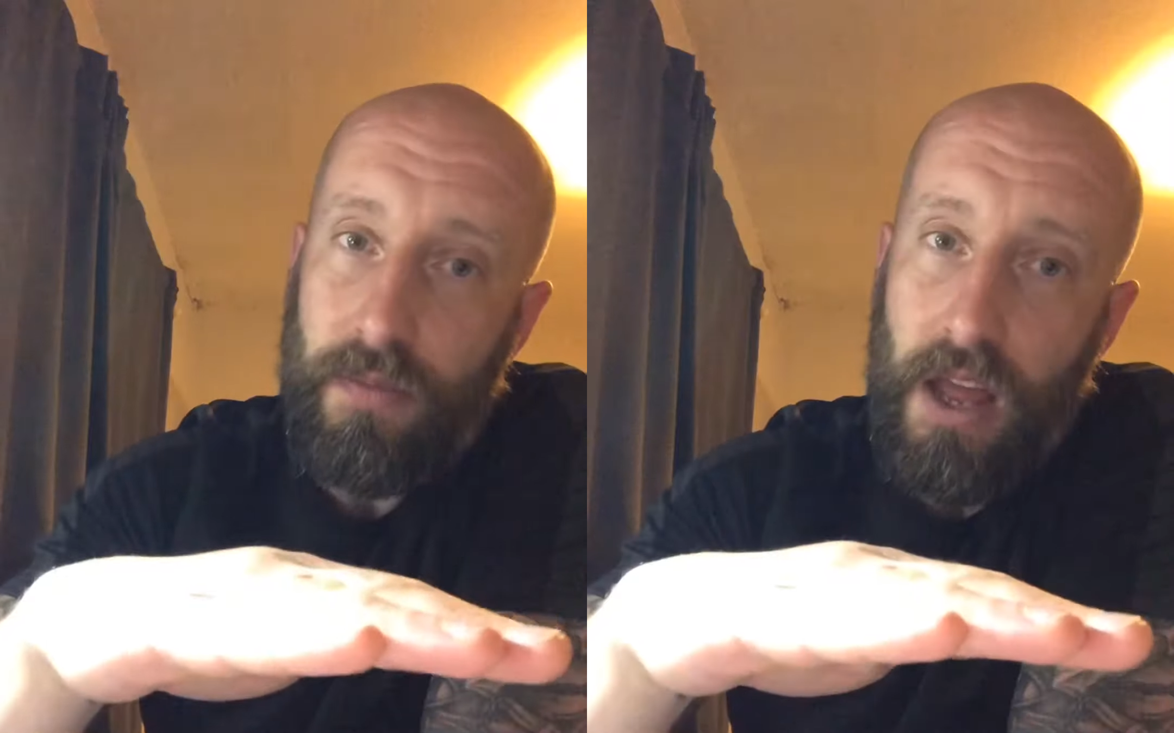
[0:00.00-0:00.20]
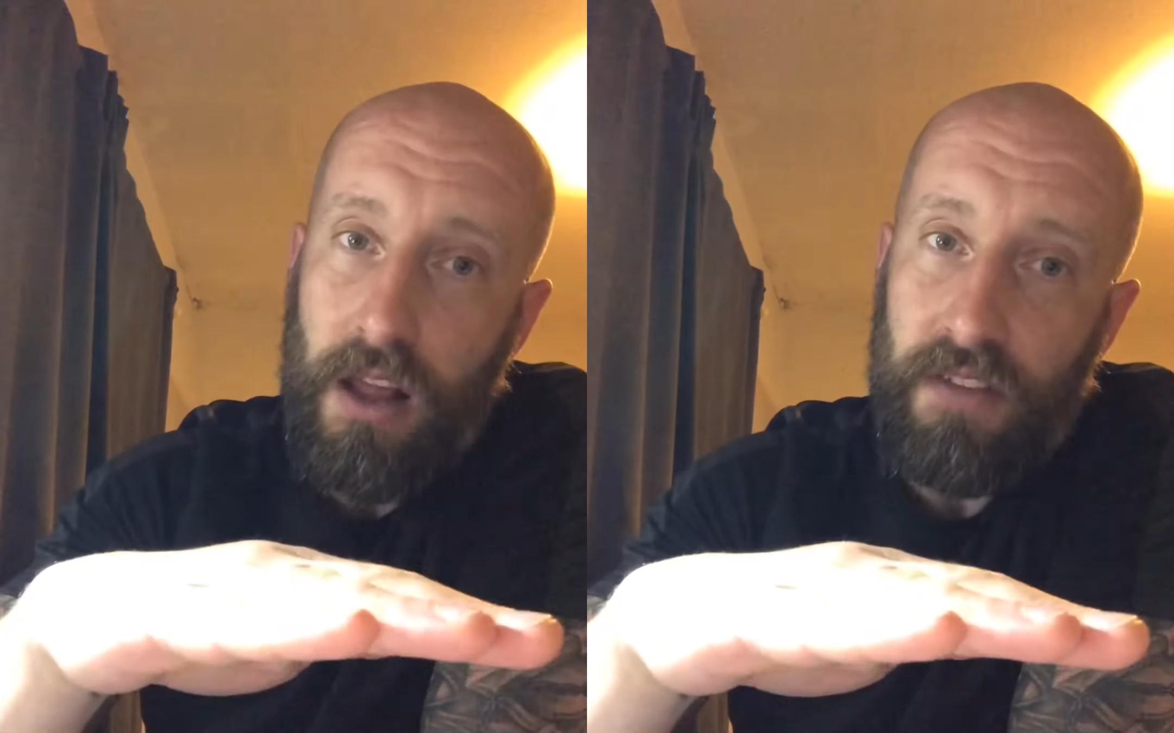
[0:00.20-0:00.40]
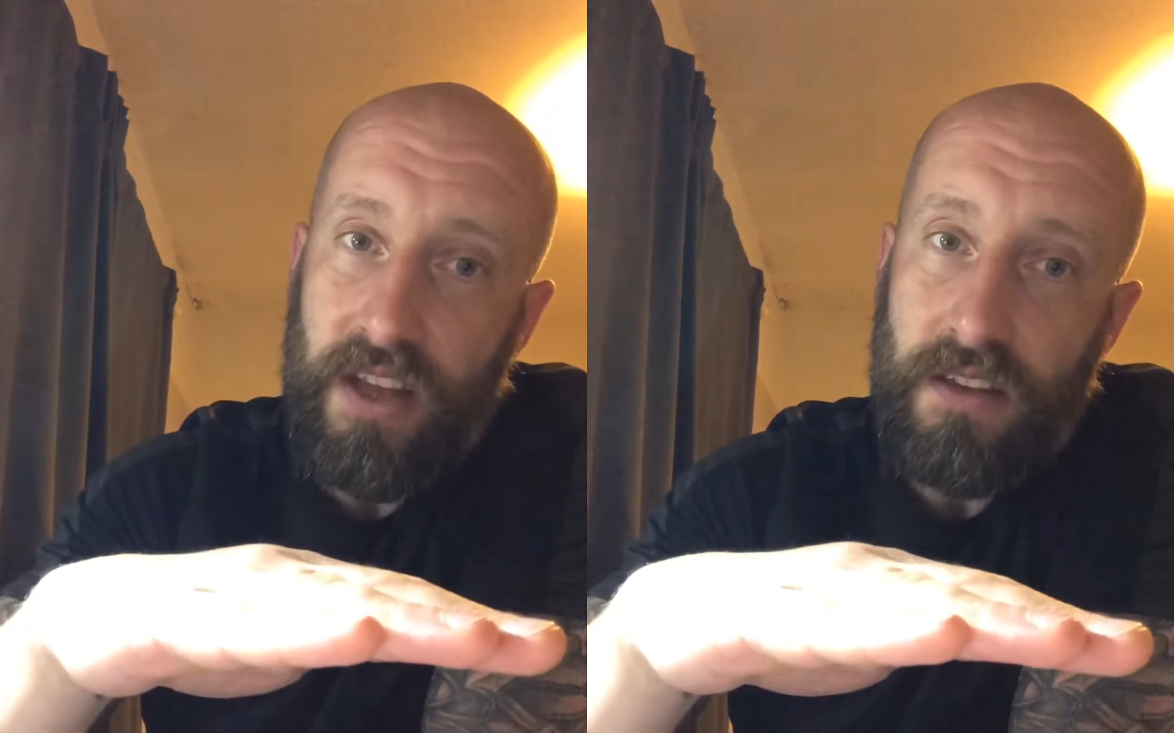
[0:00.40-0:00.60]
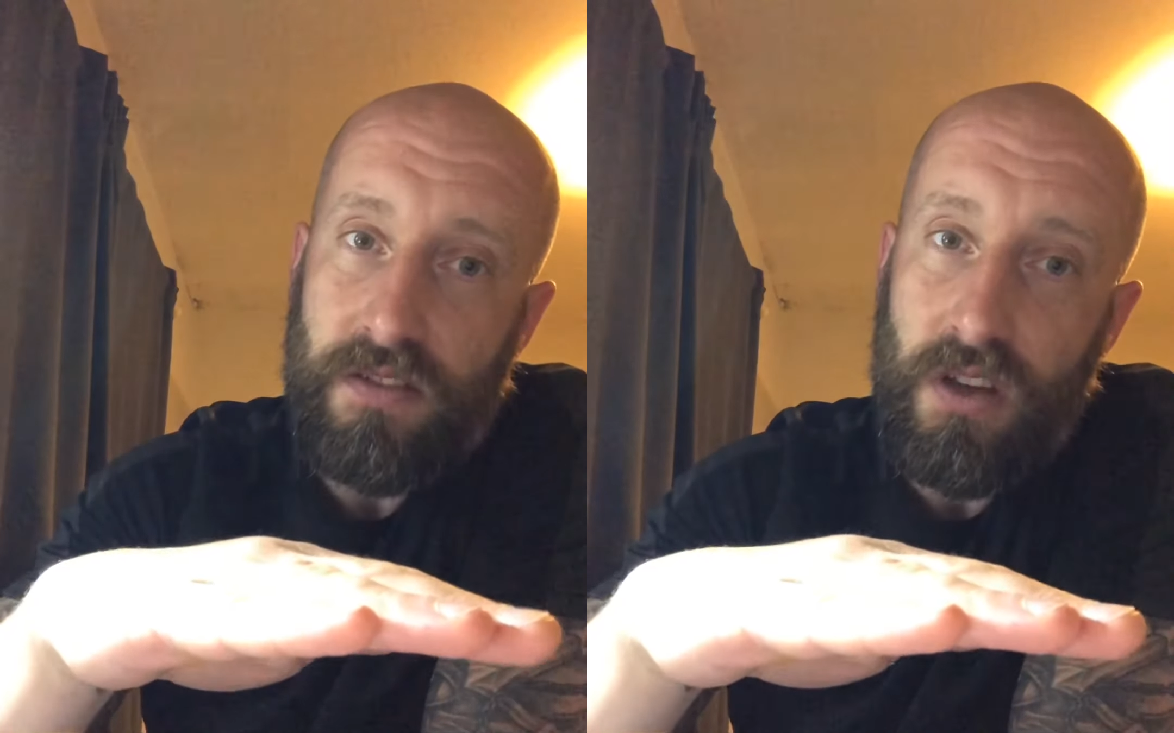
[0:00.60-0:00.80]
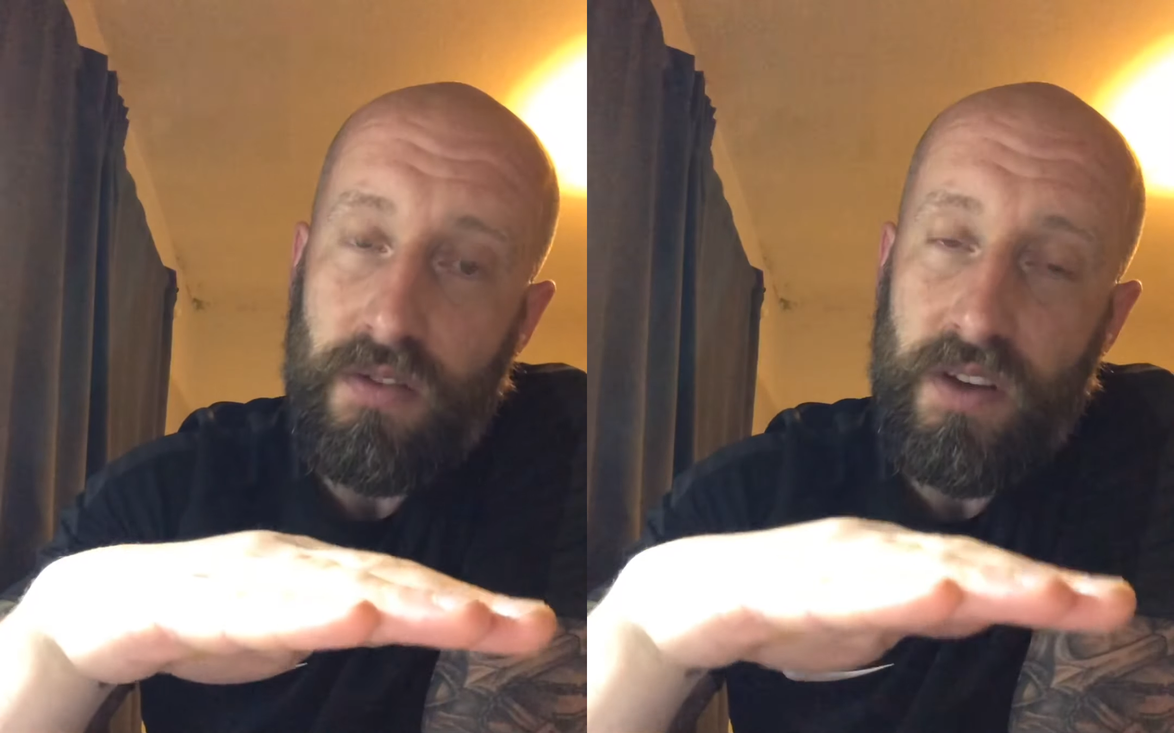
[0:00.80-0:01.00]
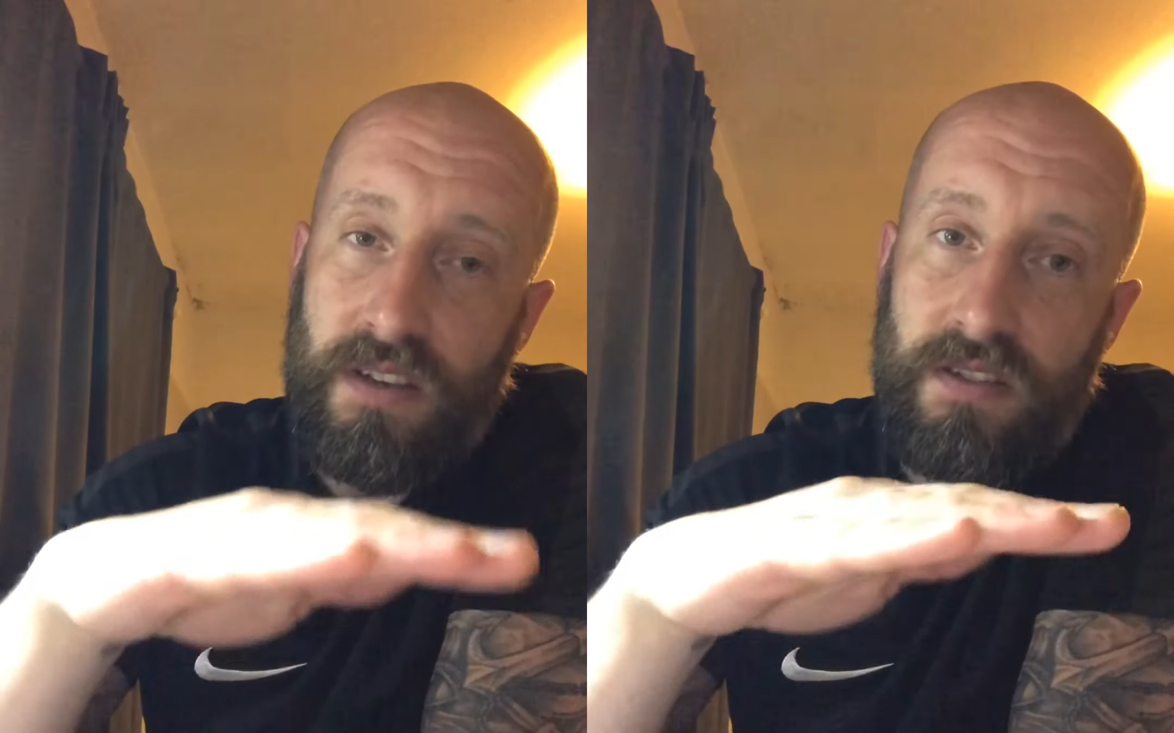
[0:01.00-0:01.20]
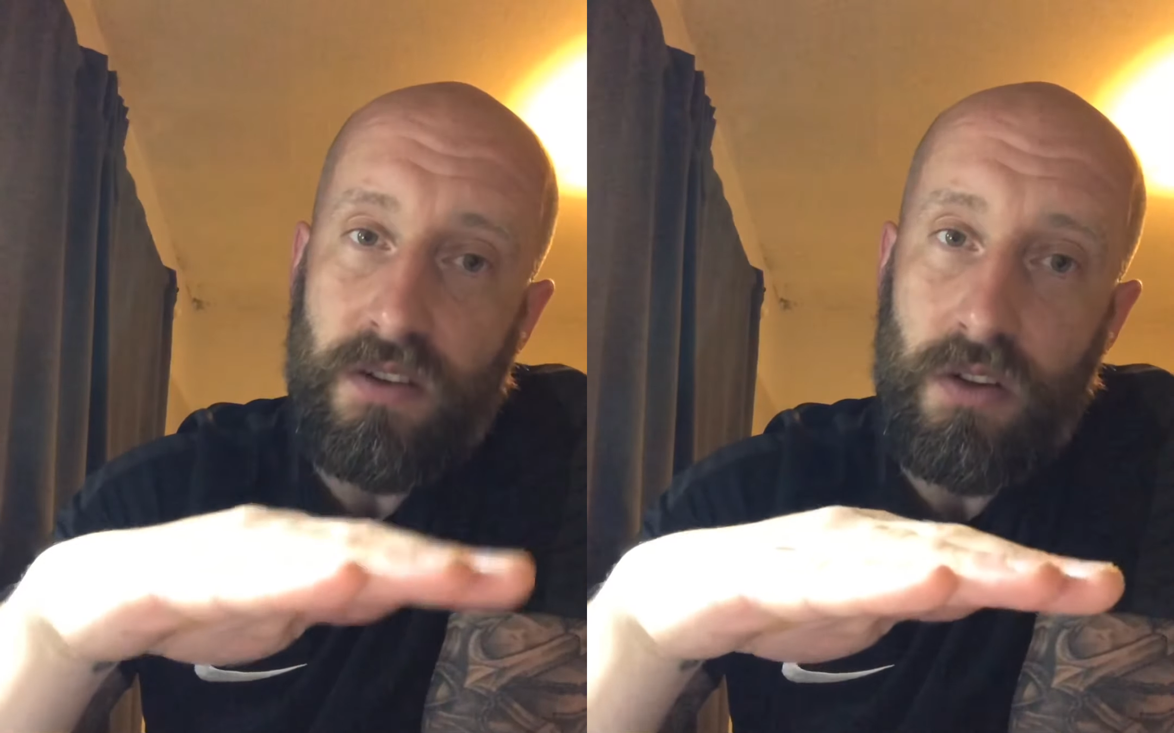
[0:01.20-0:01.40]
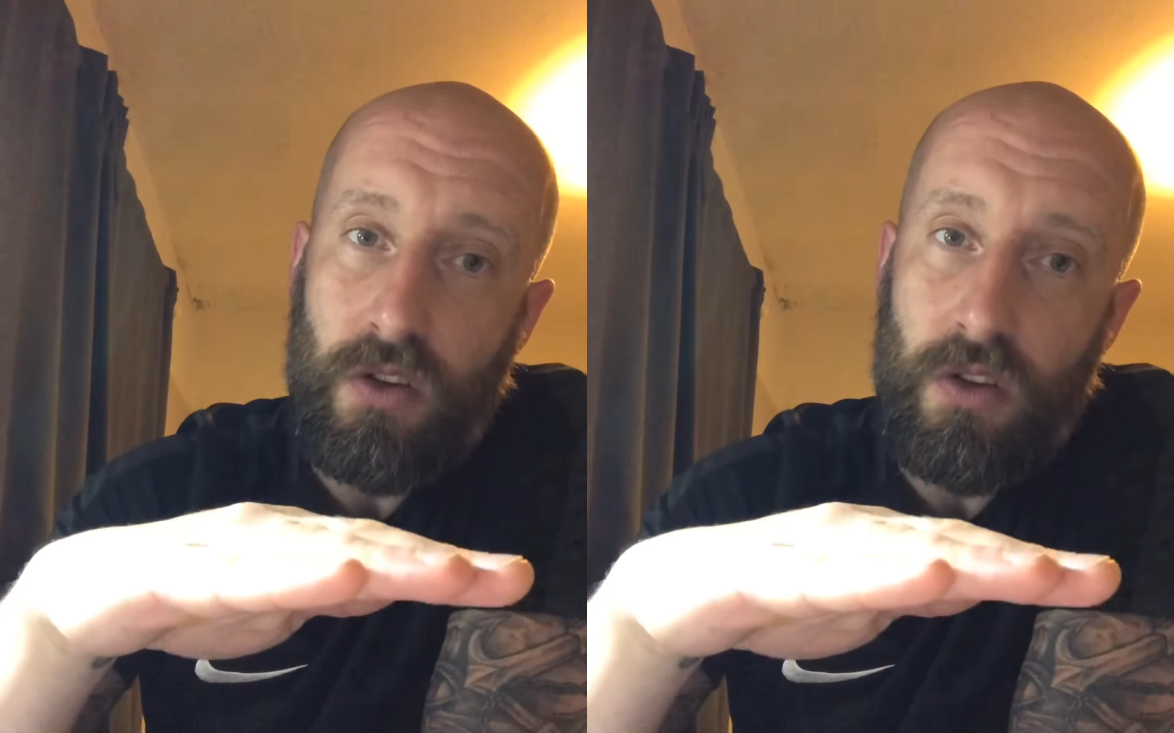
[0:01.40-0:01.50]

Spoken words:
elevate the surface,